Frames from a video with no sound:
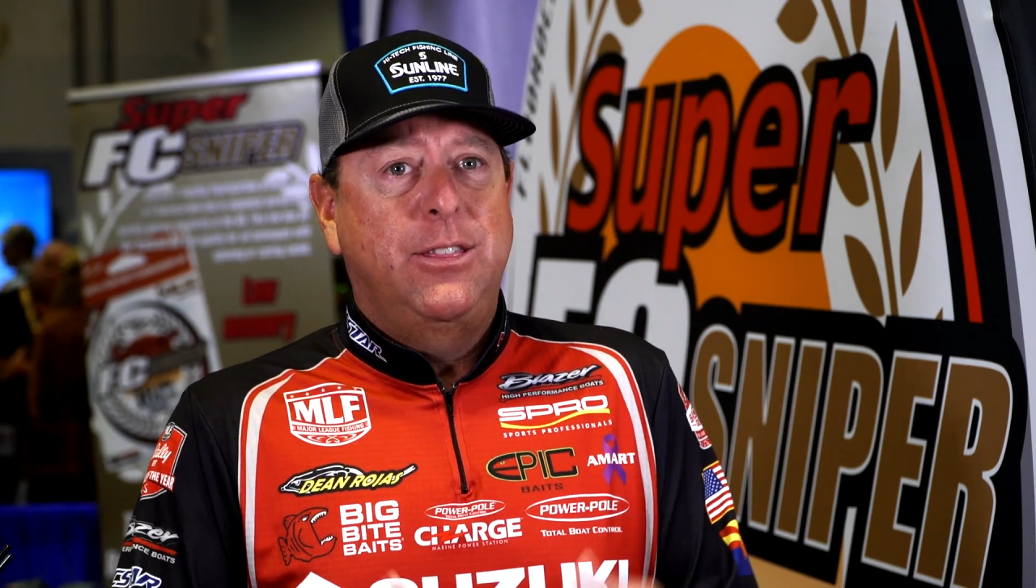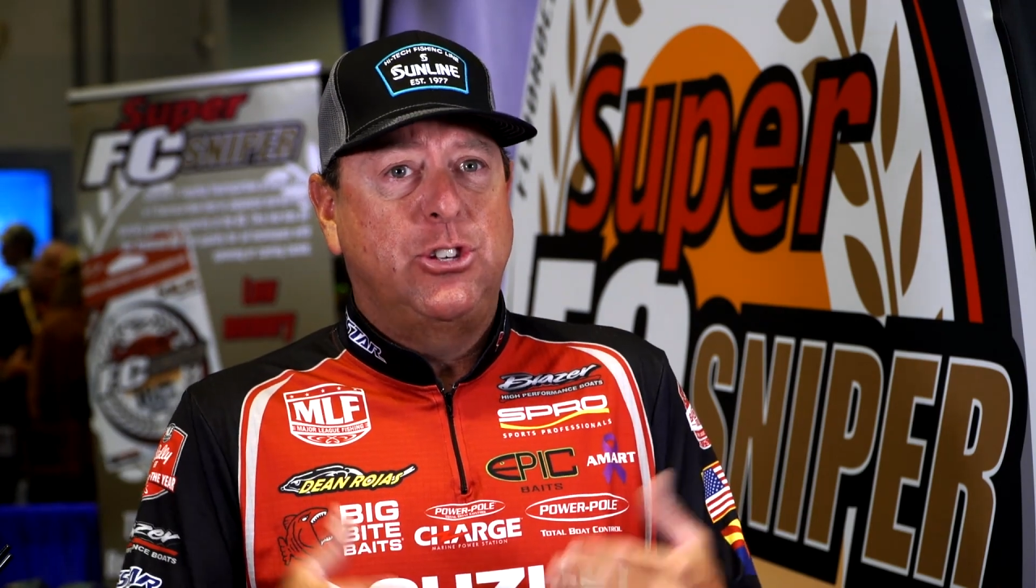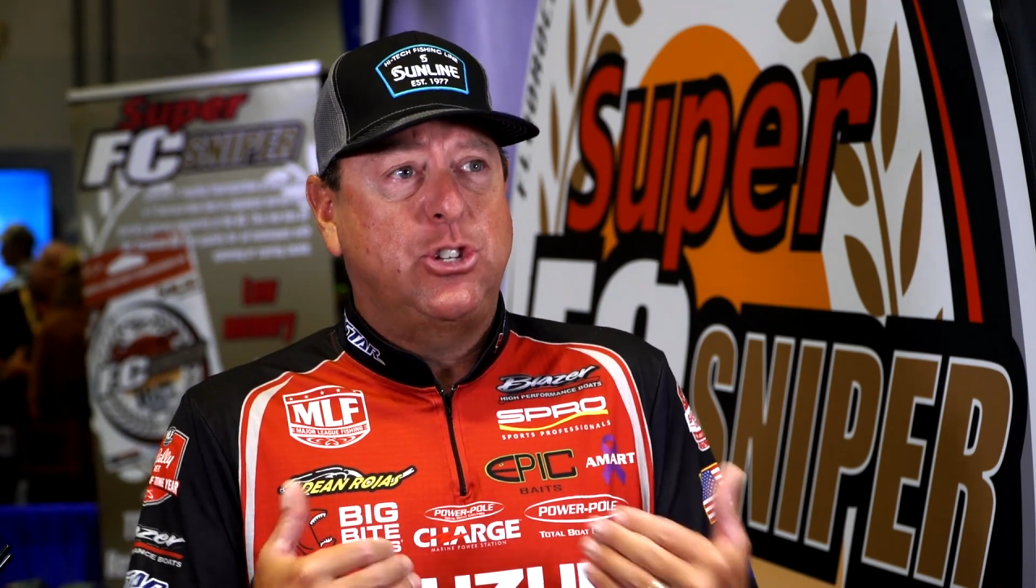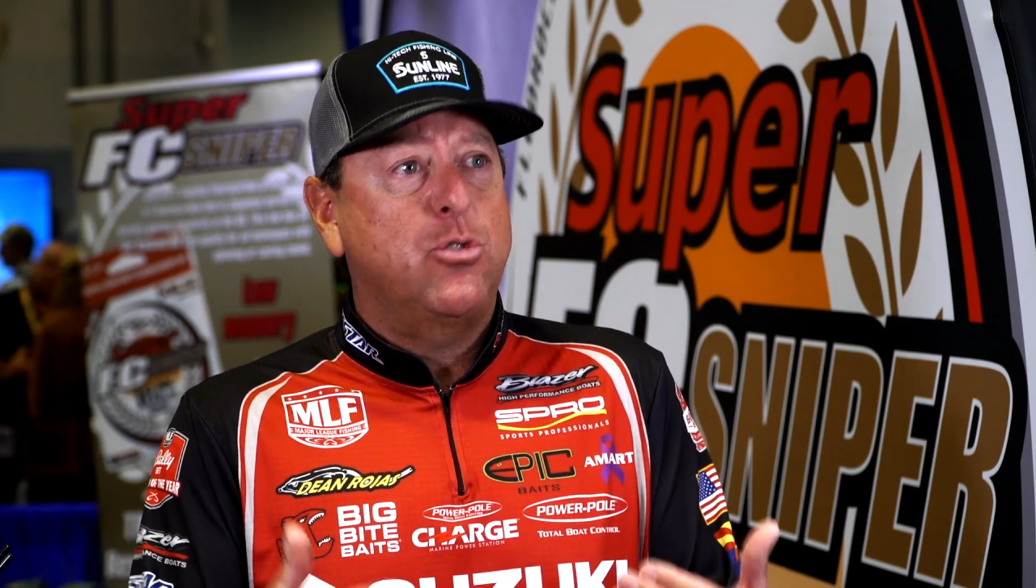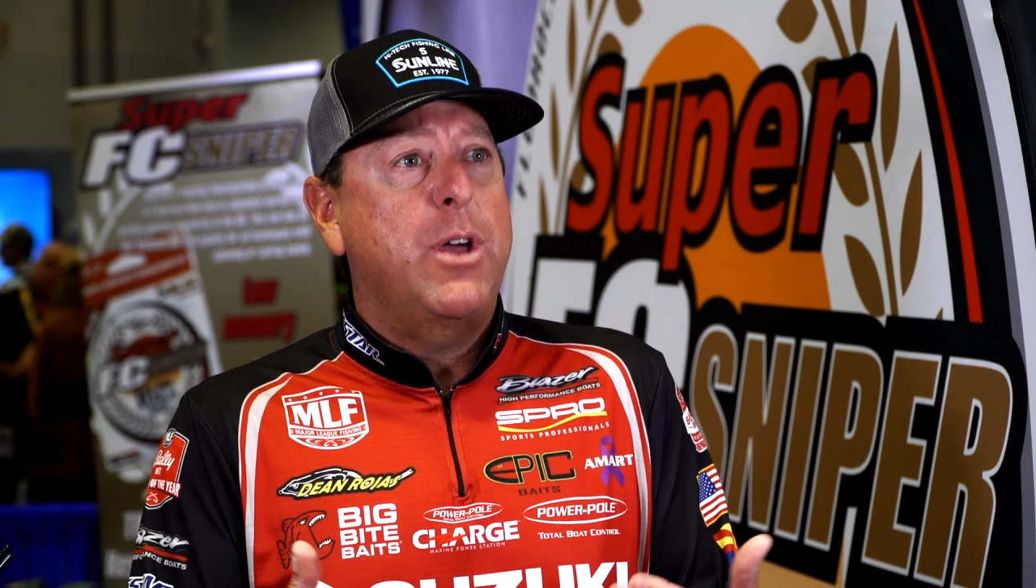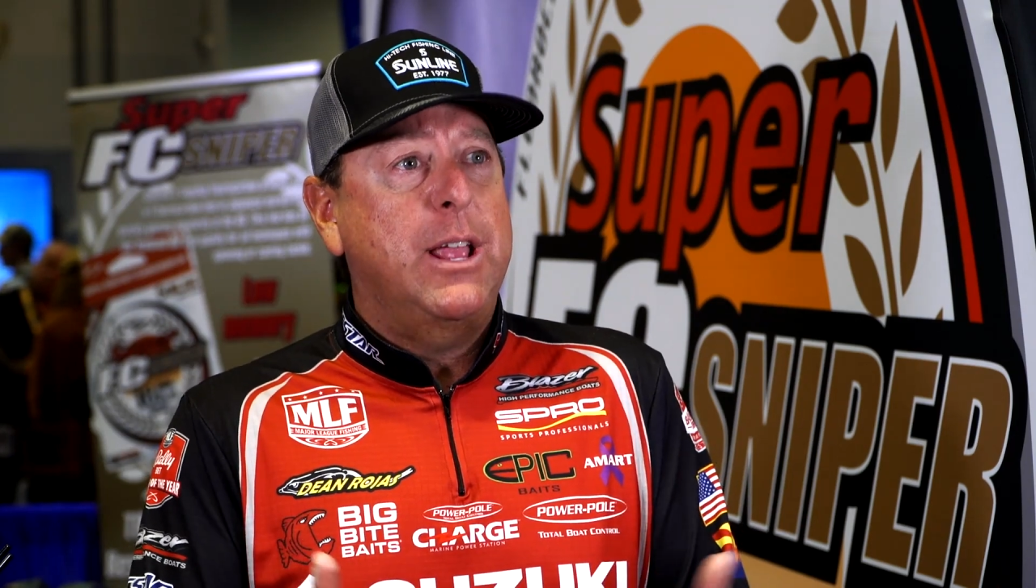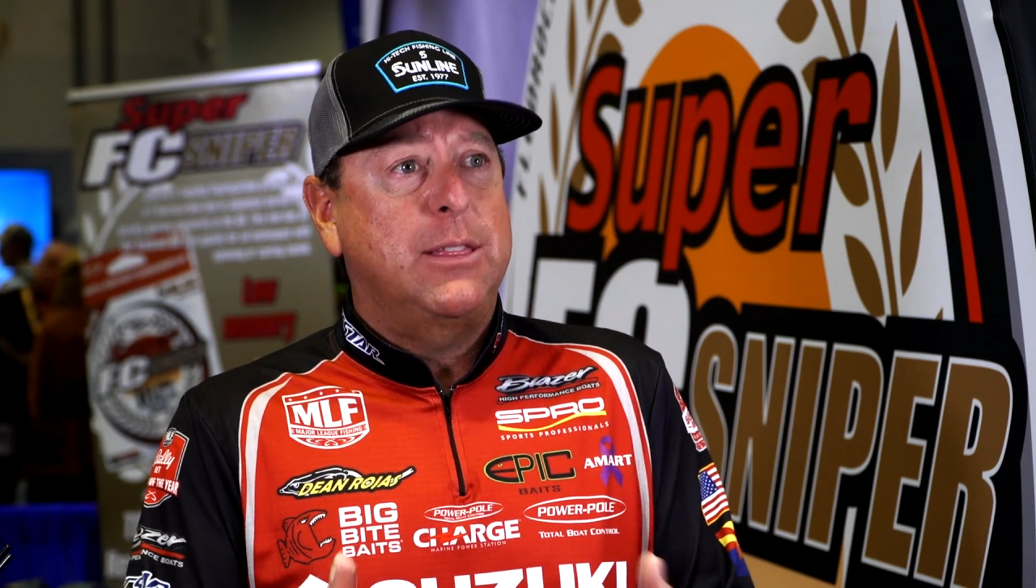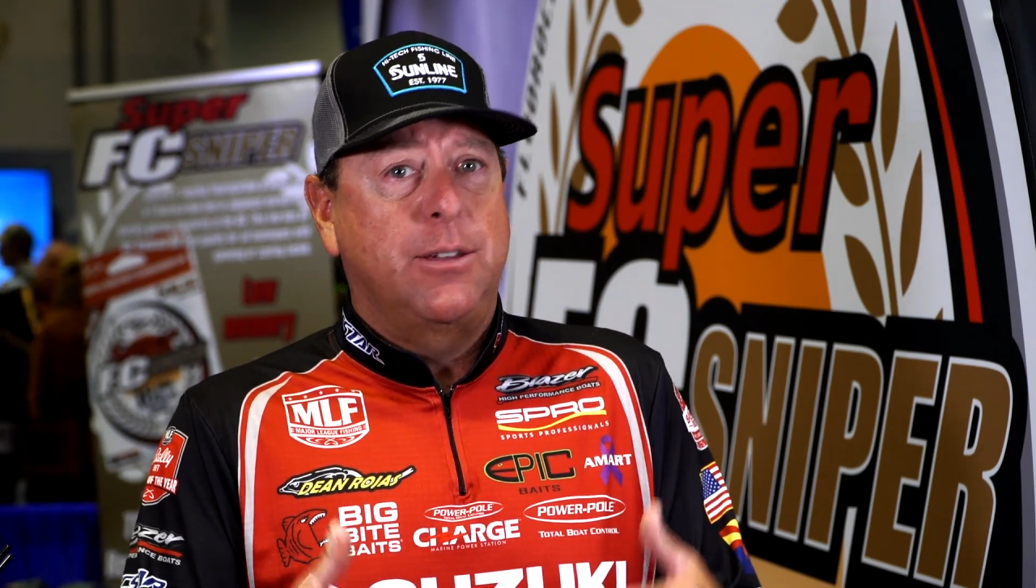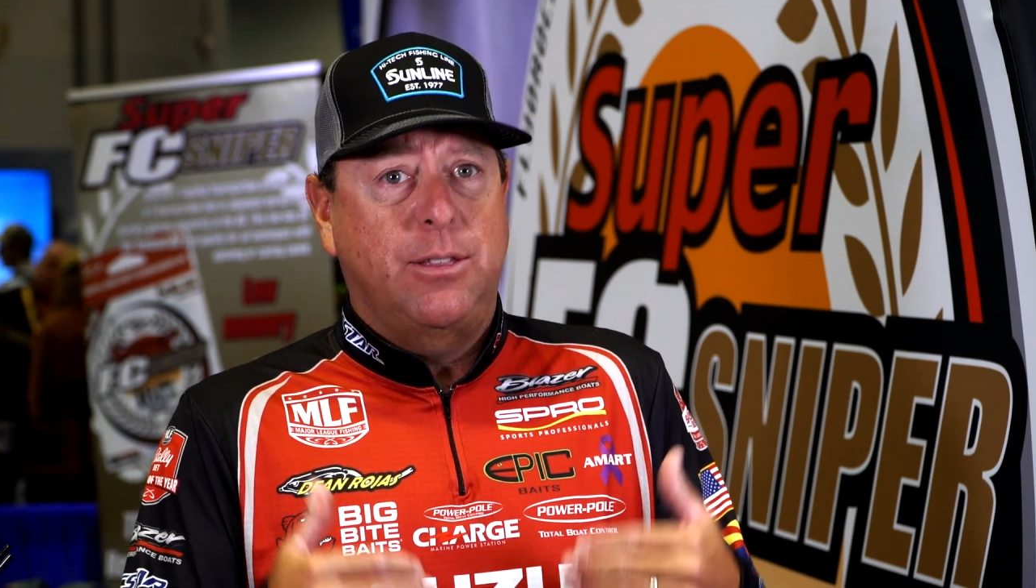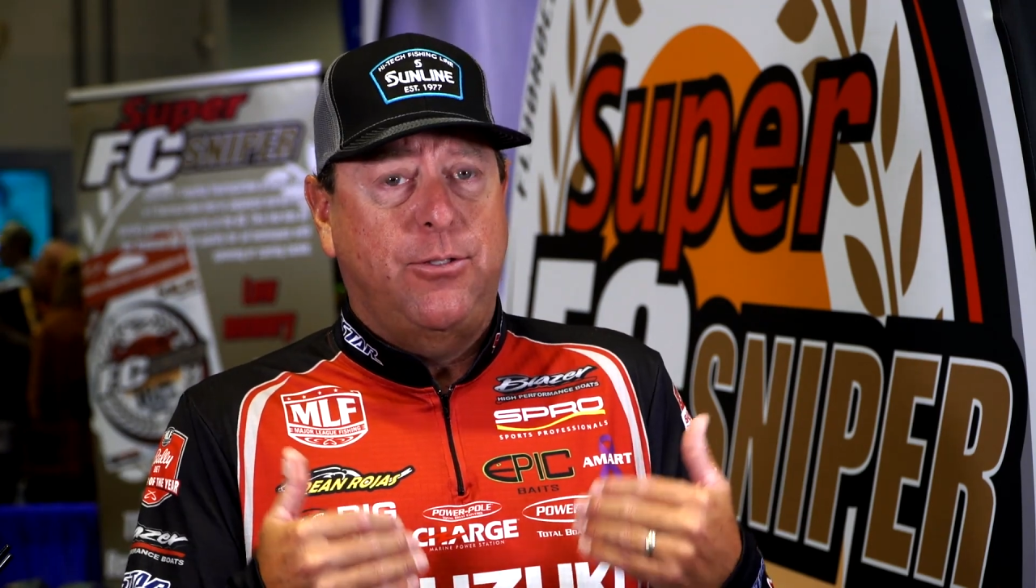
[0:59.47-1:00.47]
the strength, the,